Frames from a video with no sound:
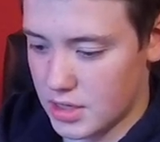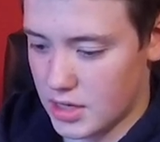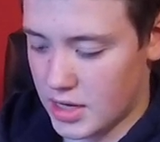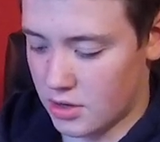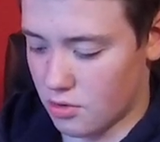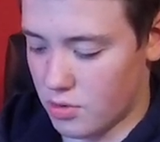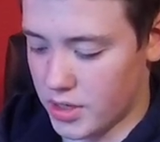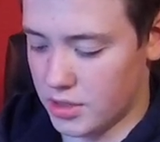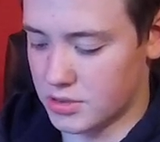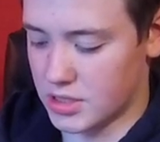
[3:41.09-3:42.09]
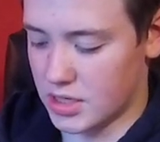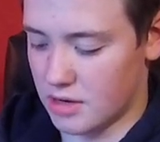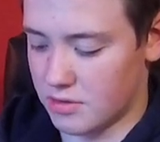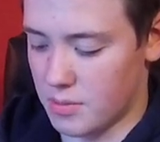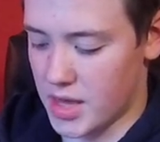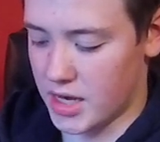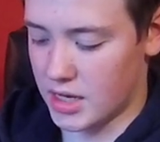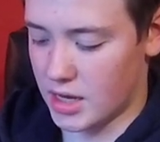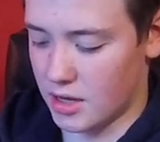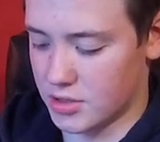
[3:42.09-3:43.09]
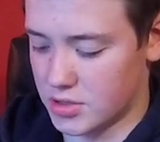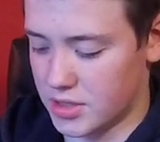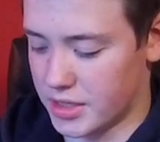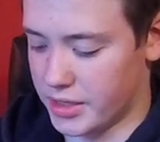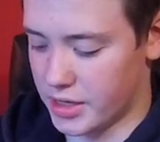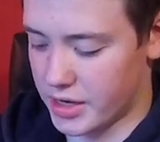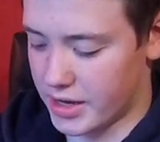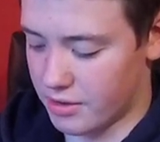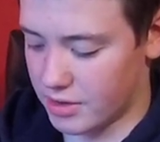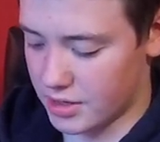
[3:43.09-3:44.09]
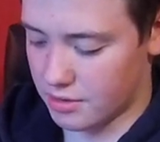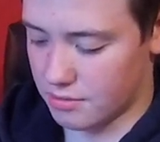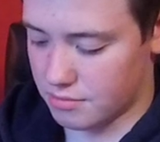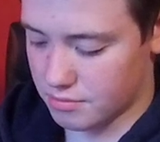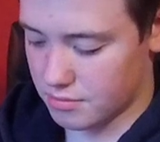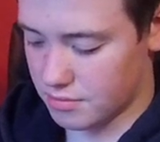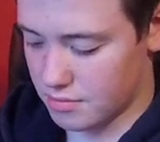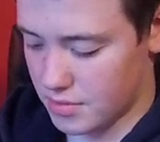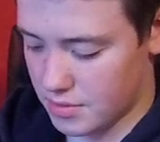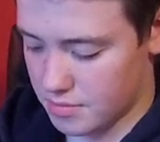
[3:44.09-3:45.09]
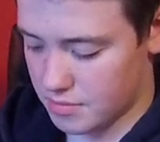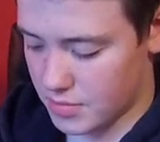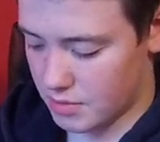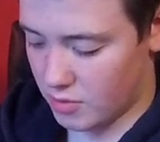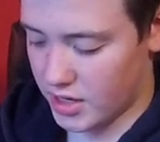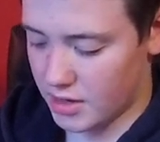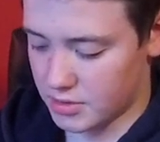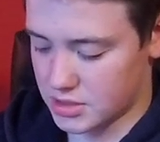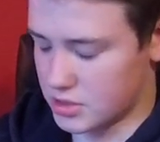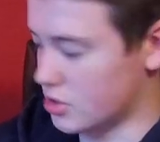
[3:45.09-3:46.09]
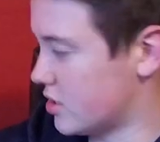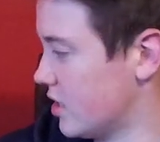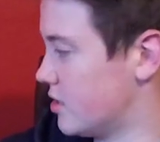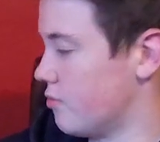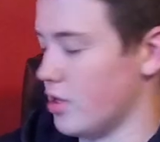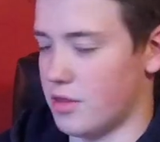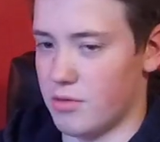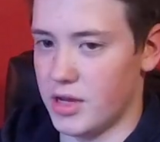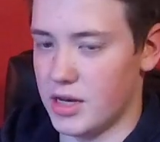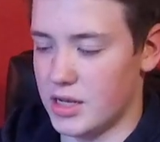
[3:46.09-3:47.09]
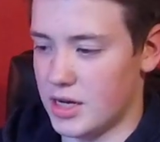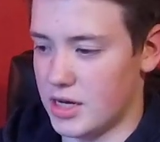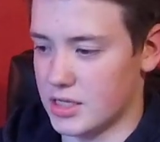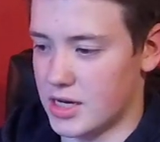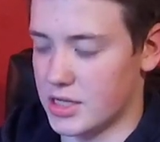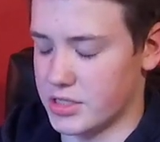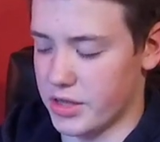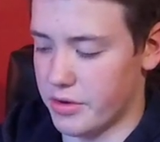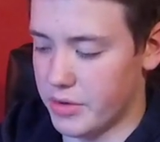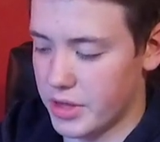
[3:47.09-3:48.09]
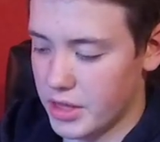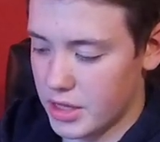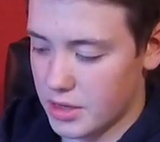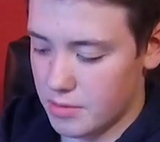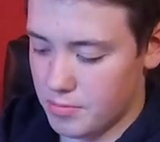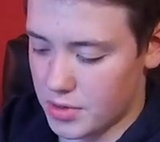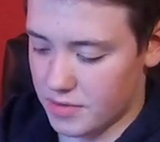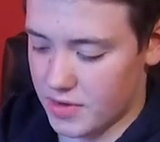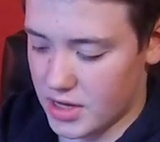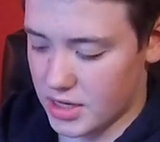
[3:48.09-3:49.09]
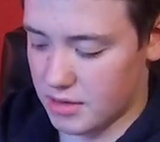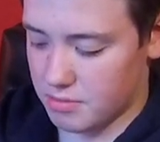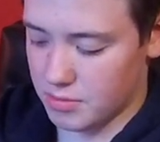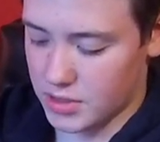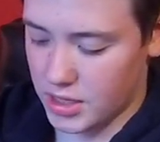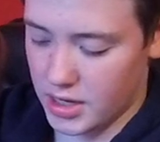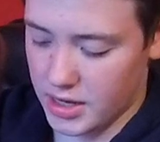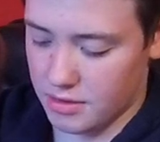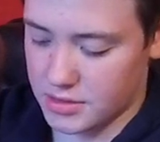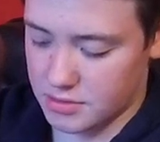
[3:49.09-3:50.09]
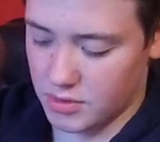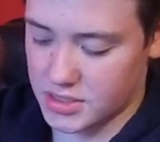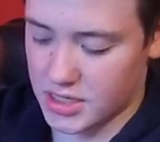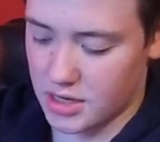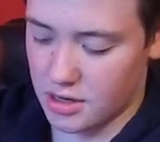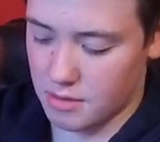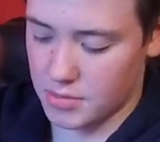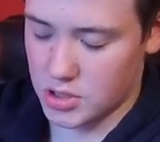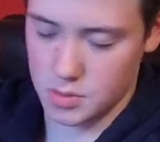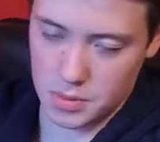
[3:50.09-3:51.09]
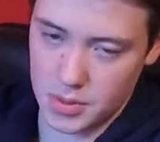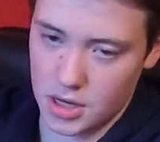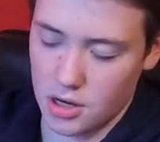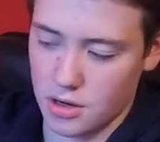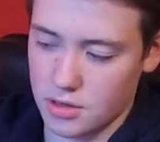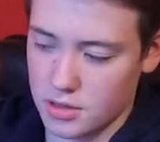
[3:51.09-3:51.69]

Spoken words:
I don't quite use it enough to main it. I also need to clean it out, and right now it's just got some weight 3 in it, and it's kind of slow. But if I clean it out and reset it up, it should be better.